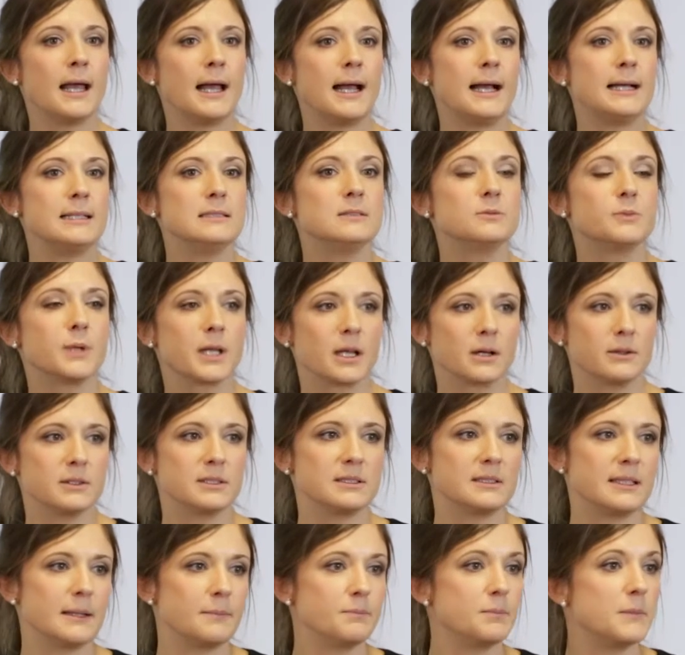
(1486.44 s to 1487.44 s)
And we go
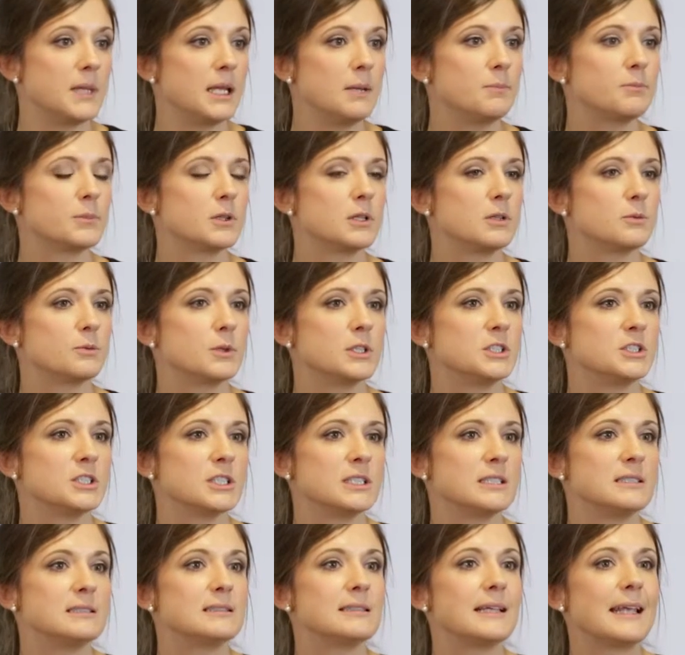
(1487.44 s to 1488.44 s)
a step deeper, which
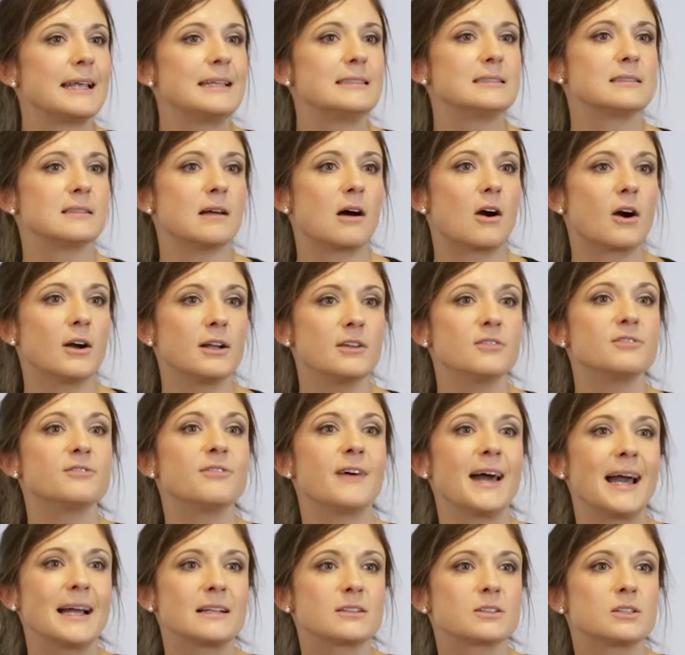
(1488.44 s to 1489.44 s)
is are the
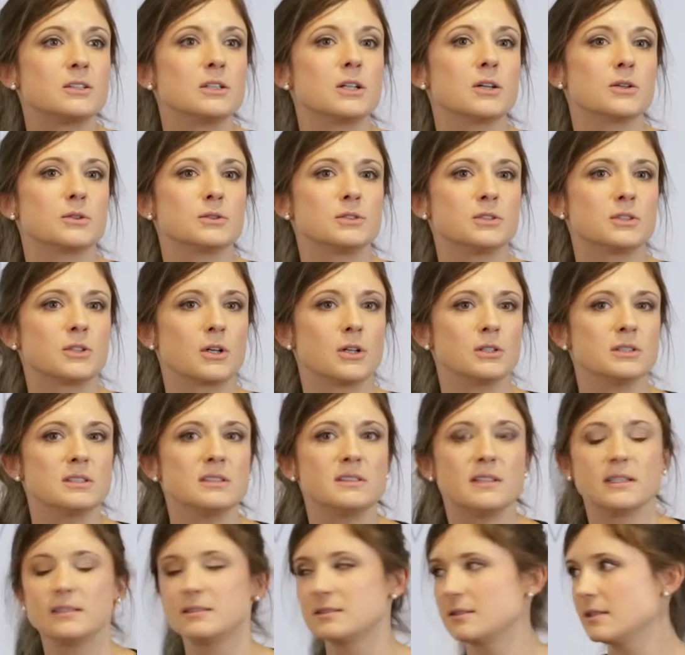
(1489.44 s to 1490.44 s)
factor loads
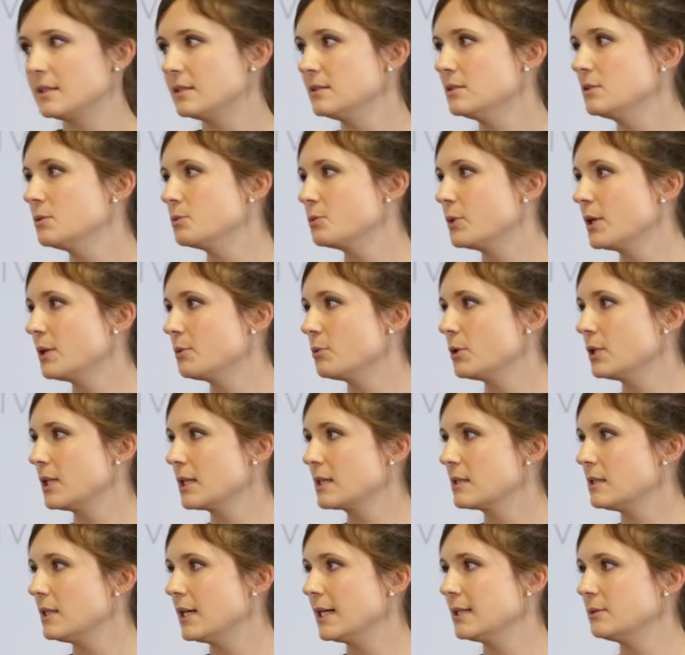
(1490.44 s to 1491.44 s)
consistent with what
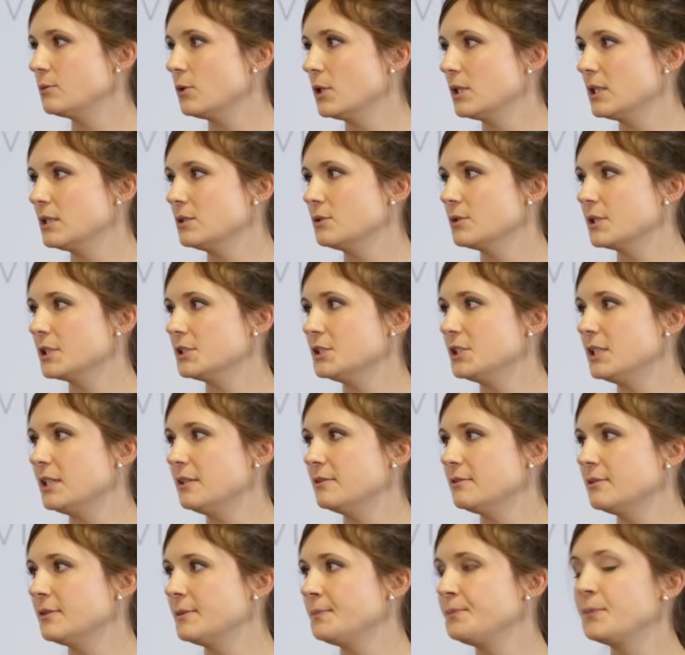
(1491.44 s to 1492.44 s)
the client wanted to
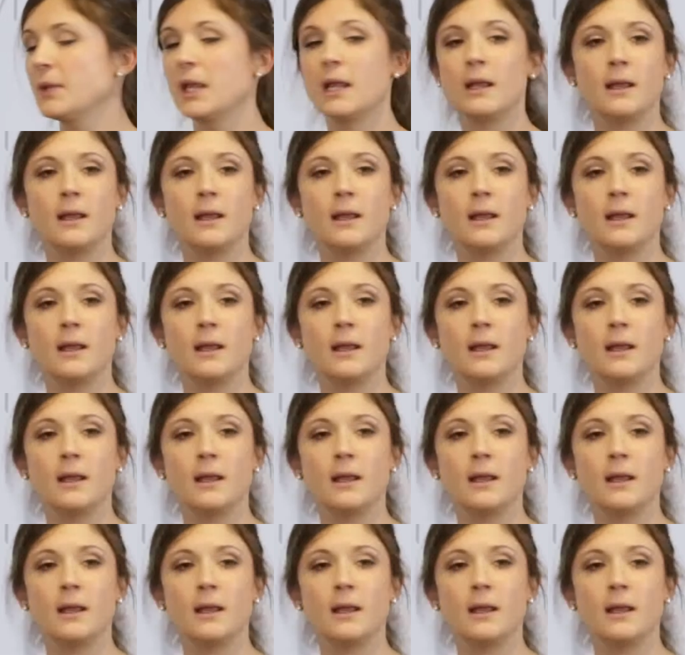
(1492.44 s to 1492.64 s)
achieve?